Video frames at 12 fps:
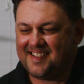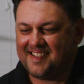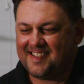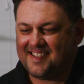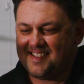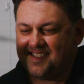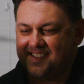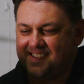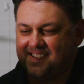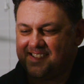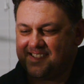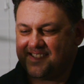
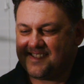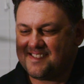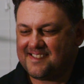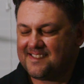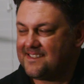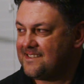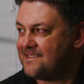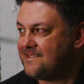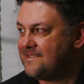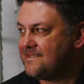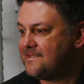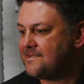
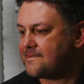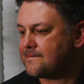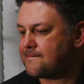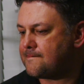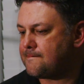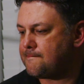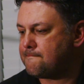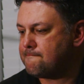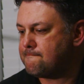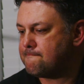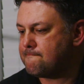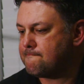
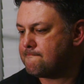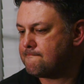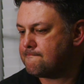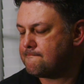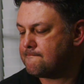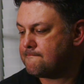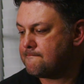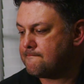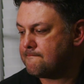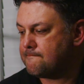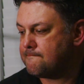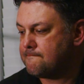
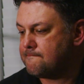This person isn't speaking.